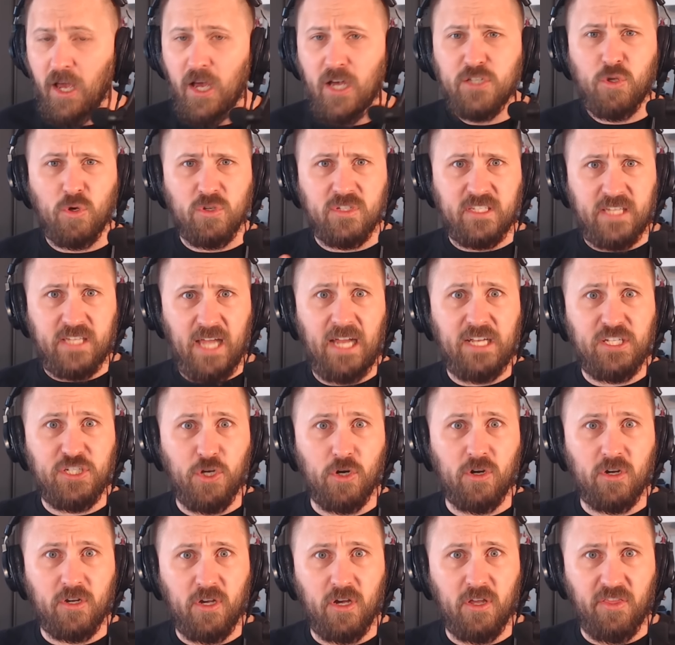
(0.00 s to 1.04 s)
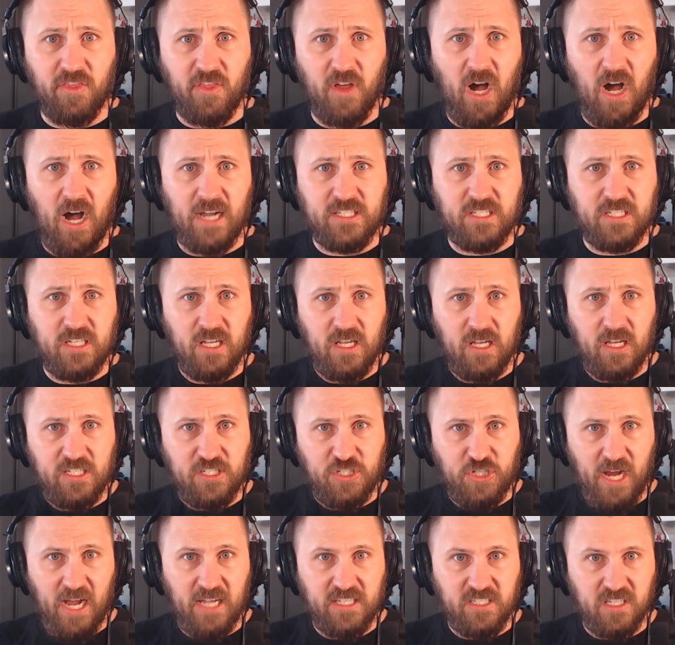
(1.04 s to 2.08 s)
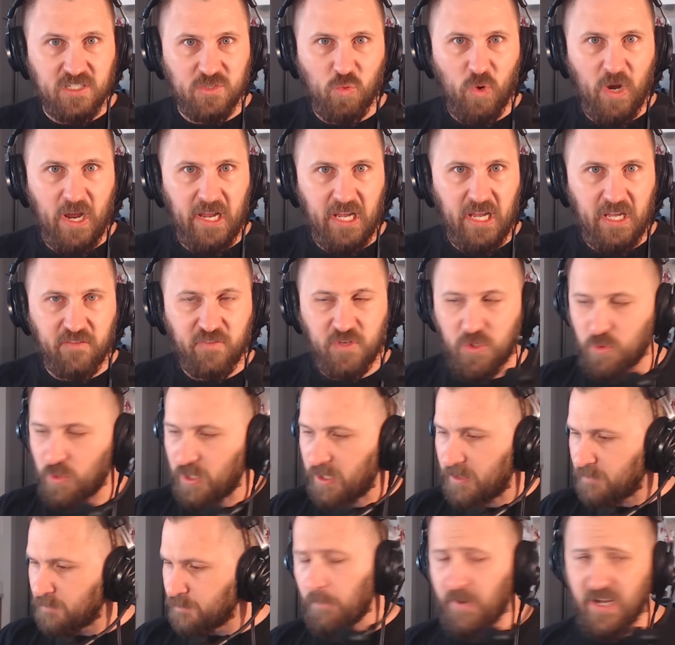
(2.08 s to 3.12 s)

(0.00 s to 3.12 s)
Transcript: So send your good thoughts Jazz's way if you would.